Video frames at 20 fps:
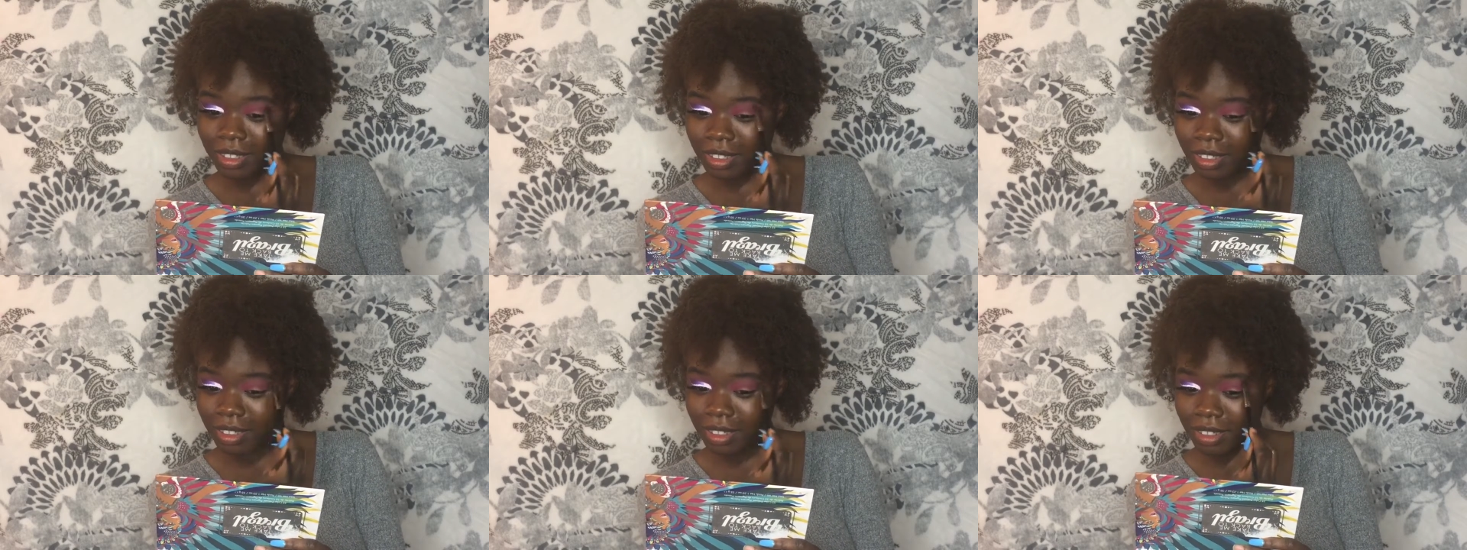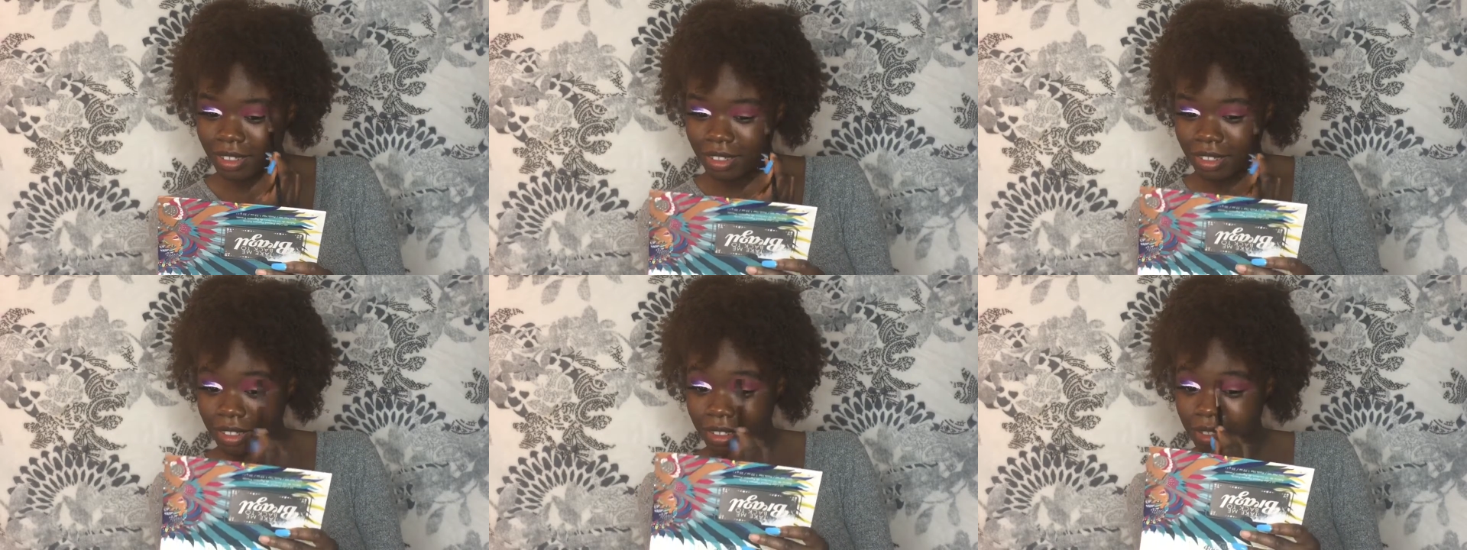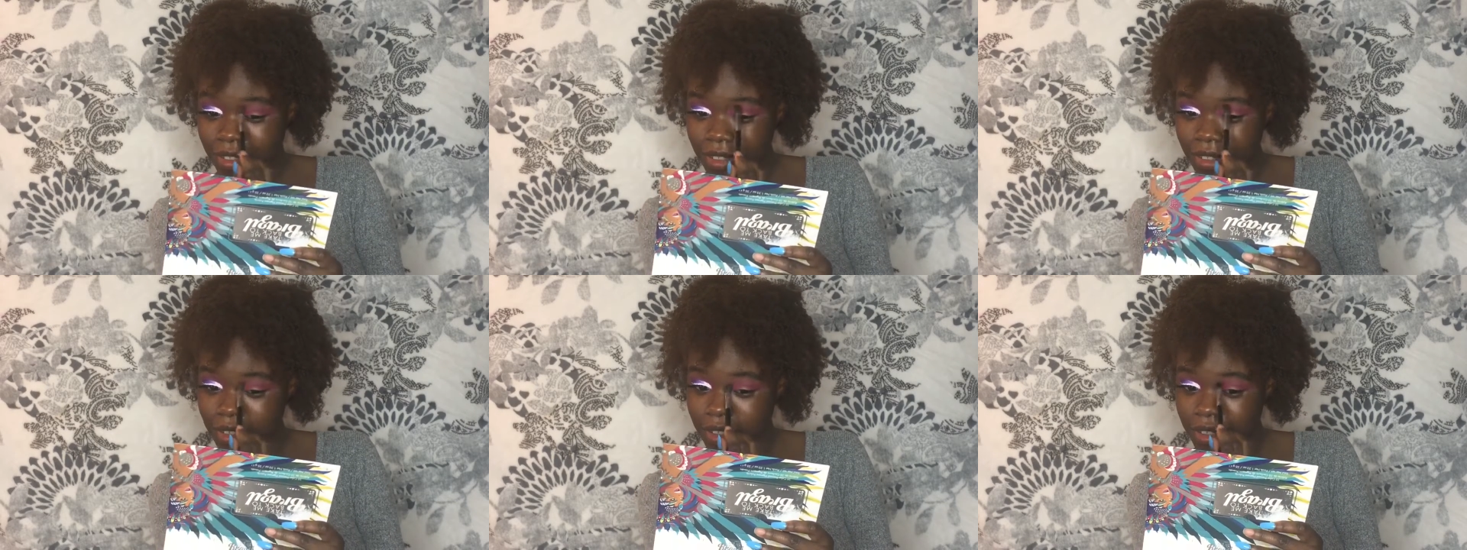I'm
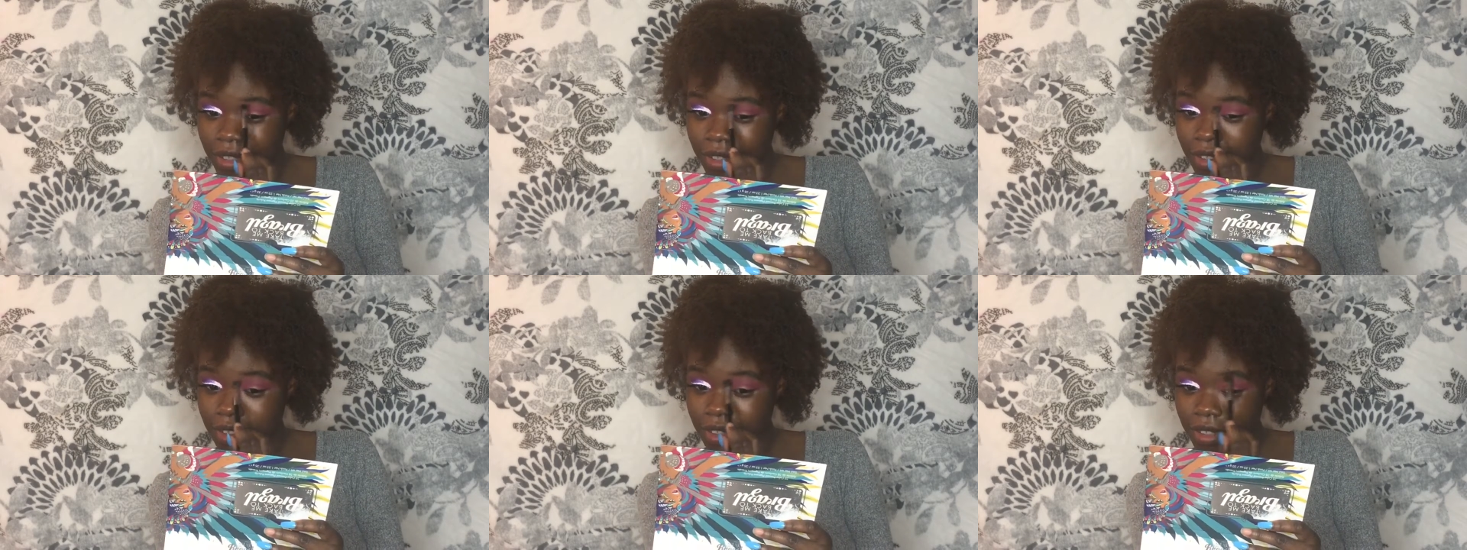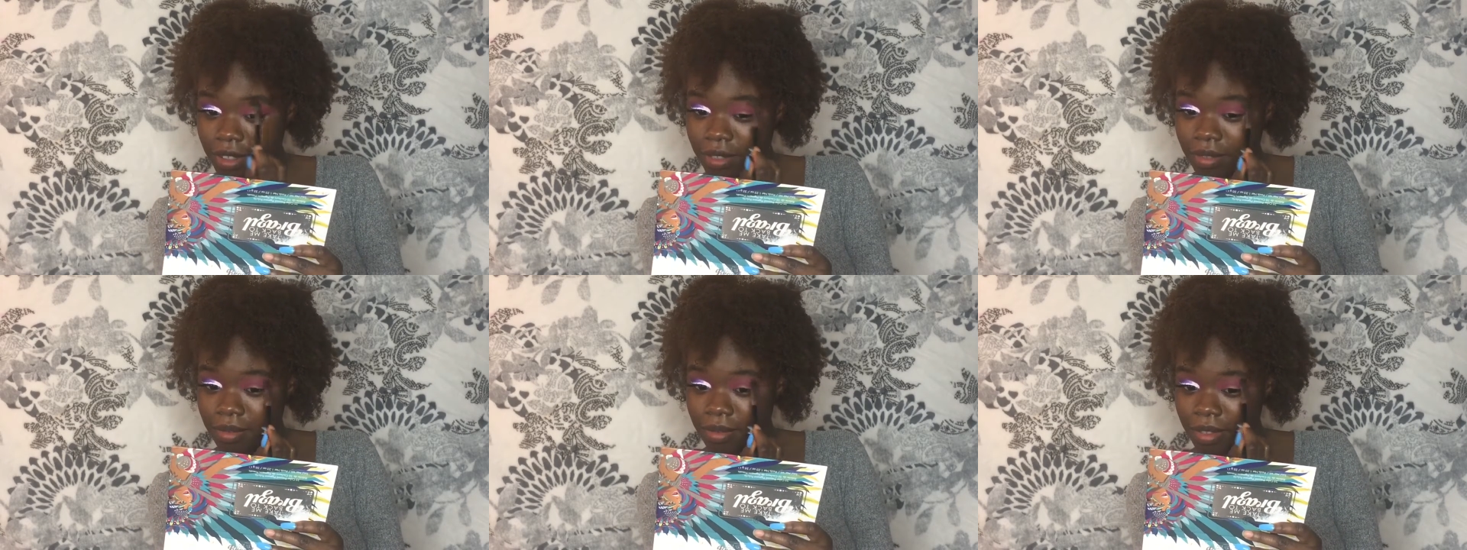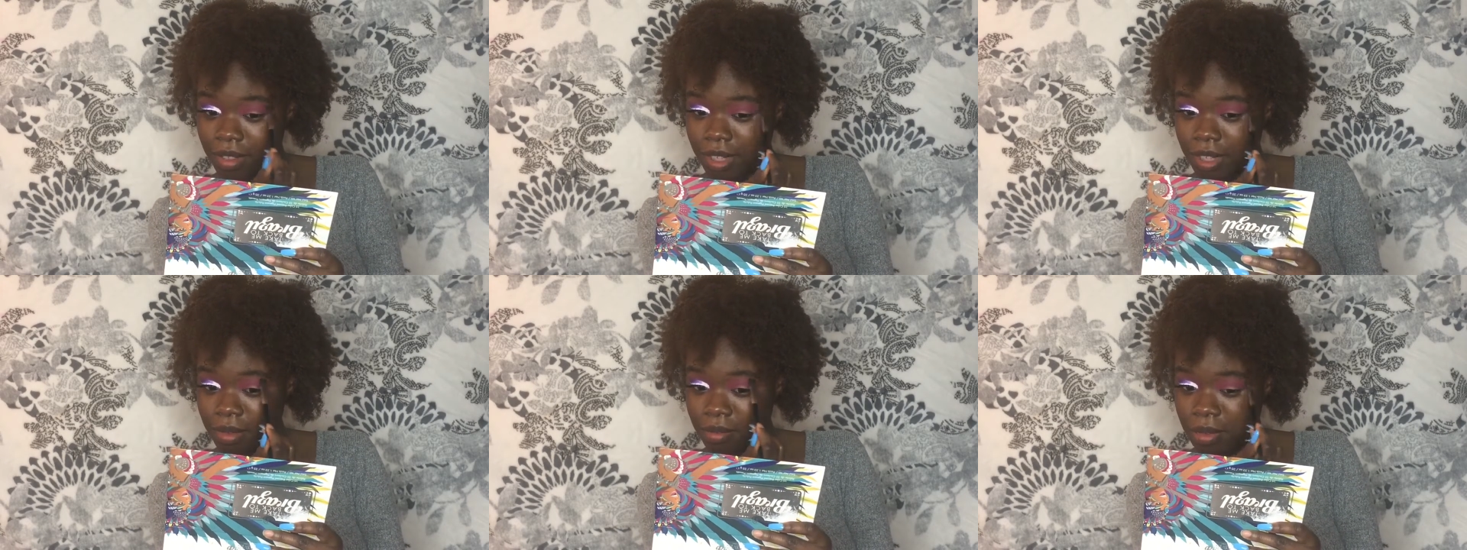
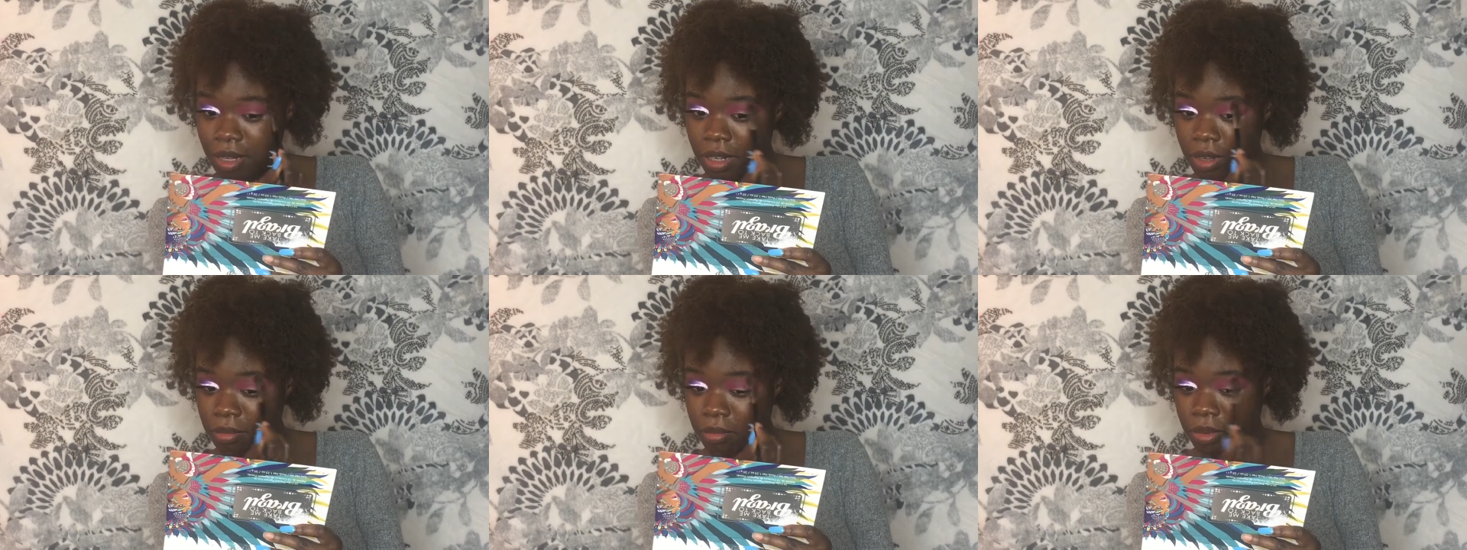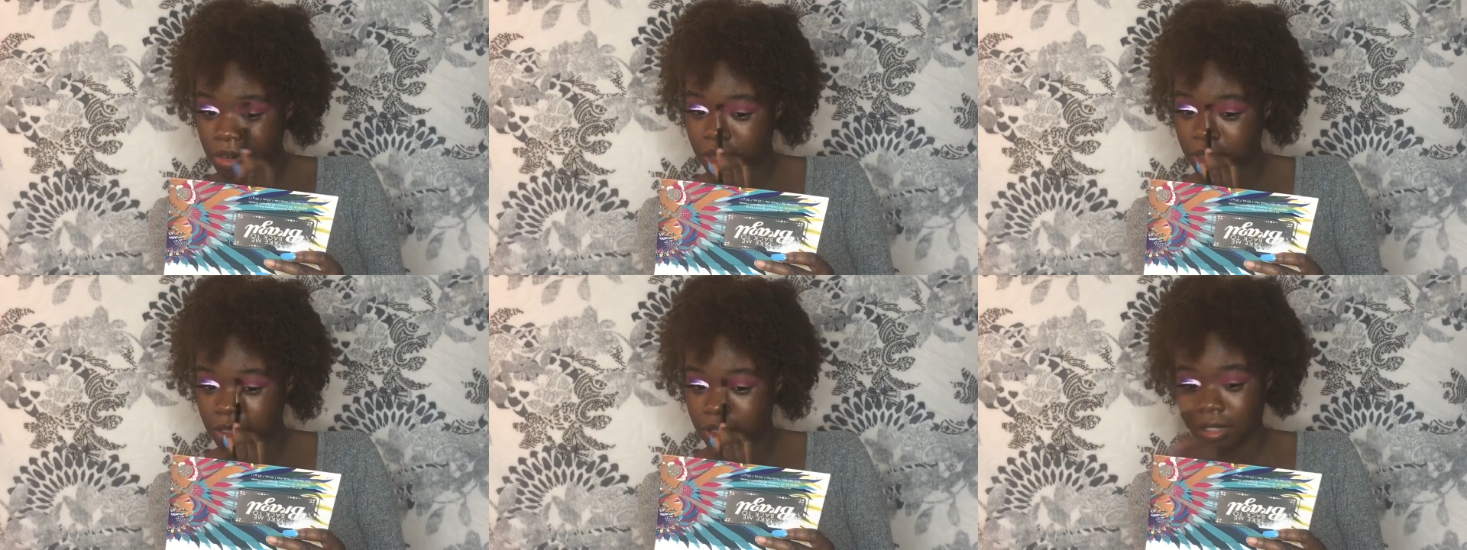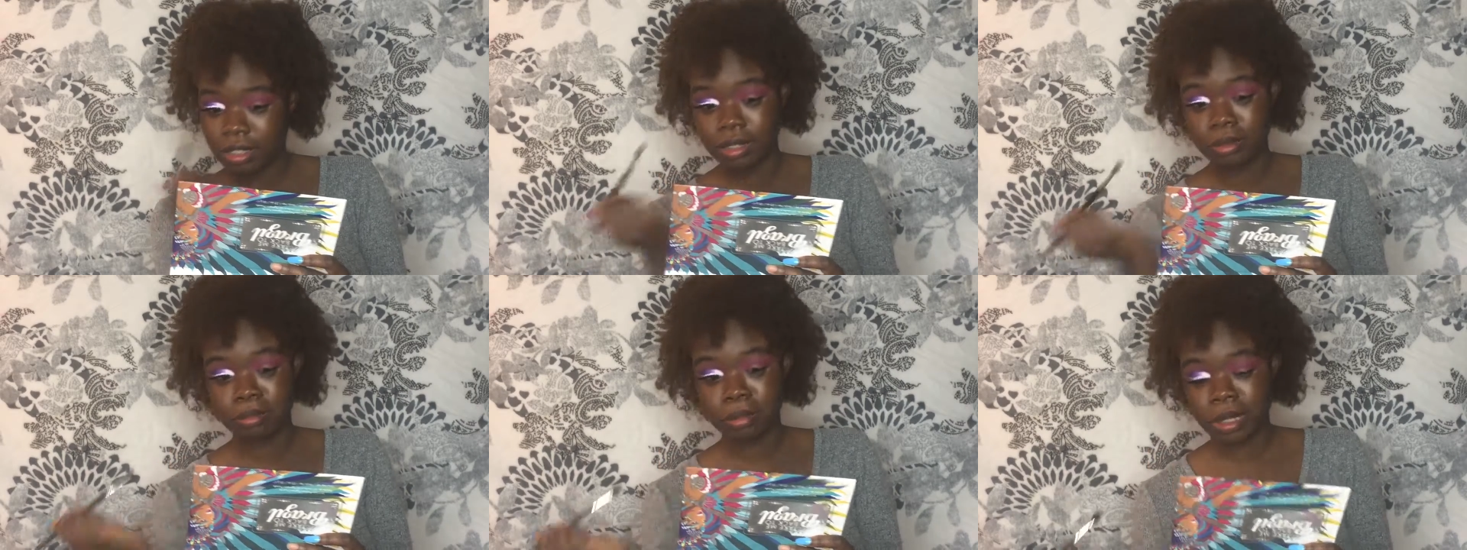not a makeup
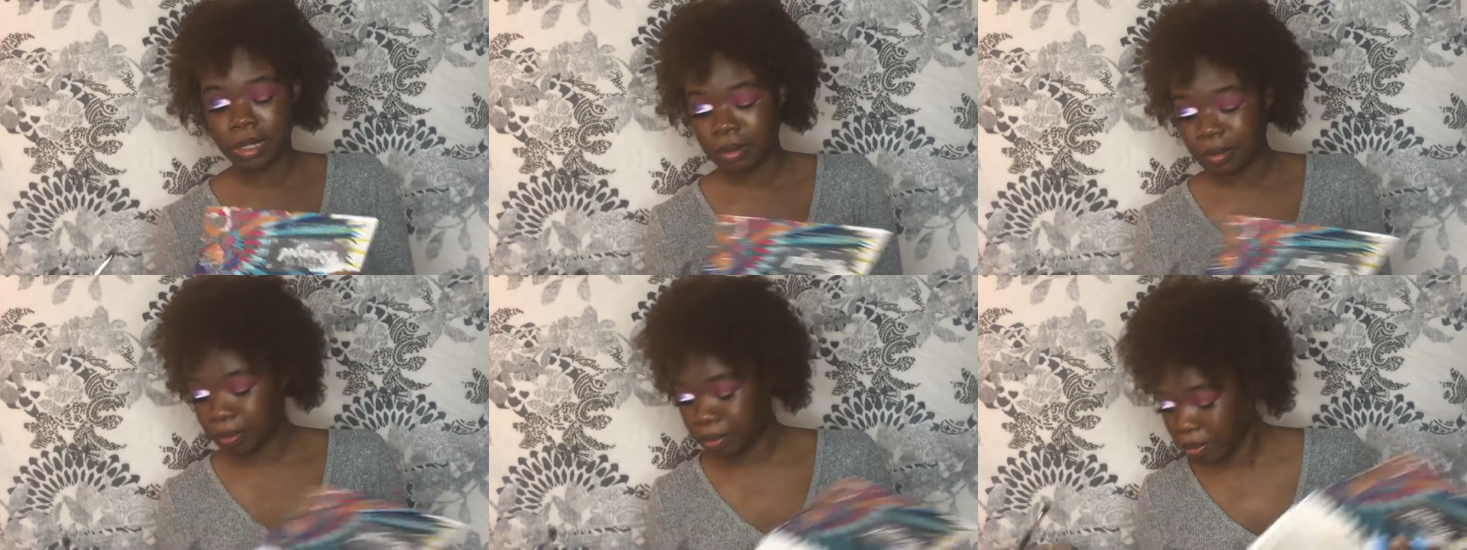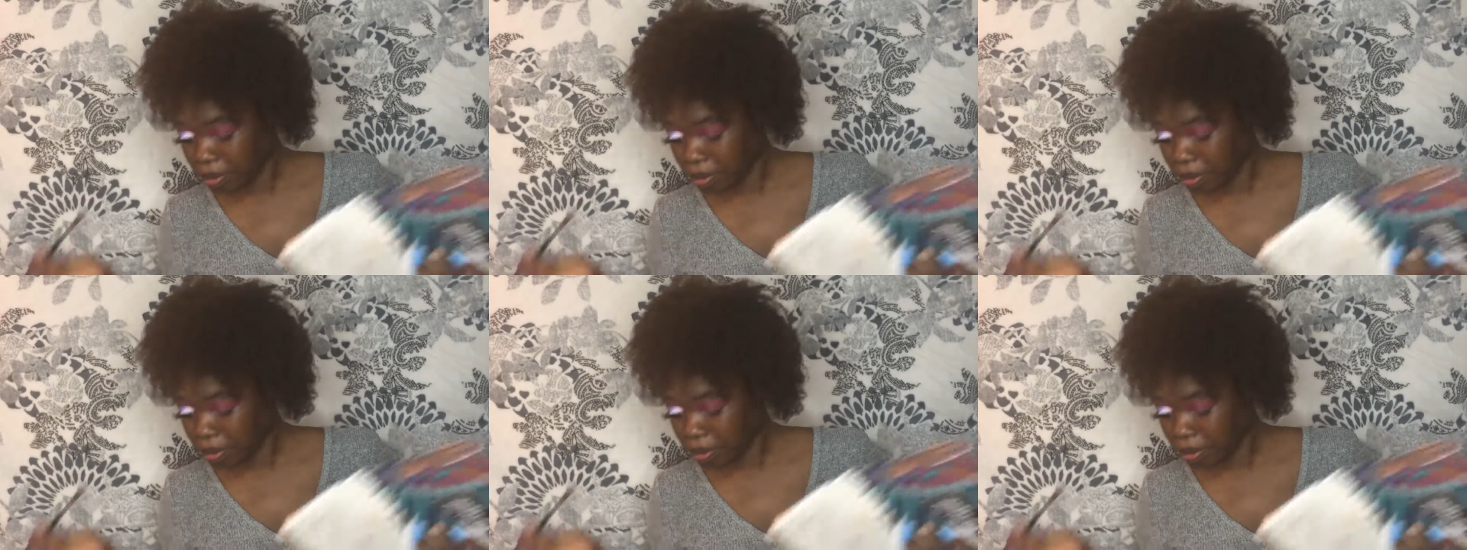artist, but